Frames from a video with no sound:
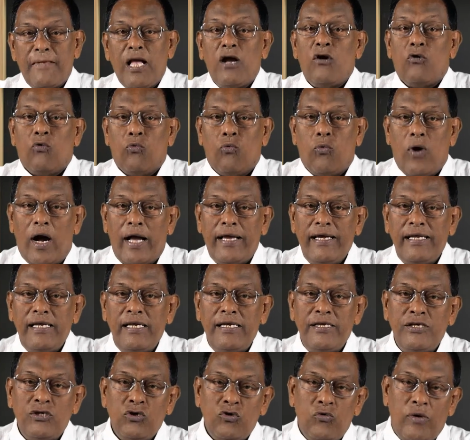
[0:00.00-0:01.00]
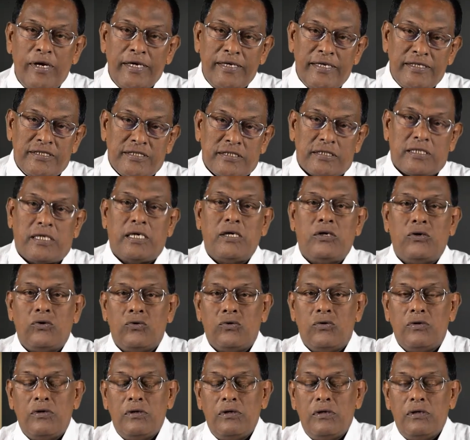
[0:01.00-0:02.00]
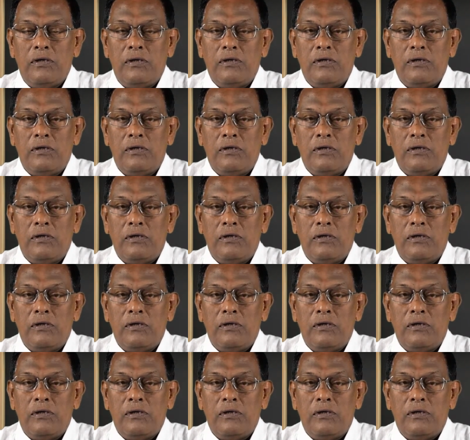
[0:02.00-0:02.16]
while you were at school